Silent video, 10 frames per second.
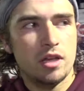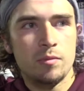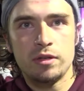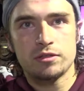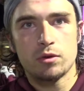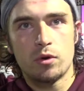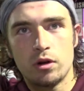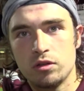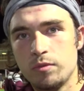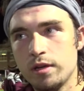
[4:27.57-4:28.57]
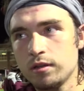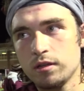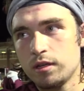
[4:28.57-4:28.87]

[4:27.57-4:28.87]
It means the world to me.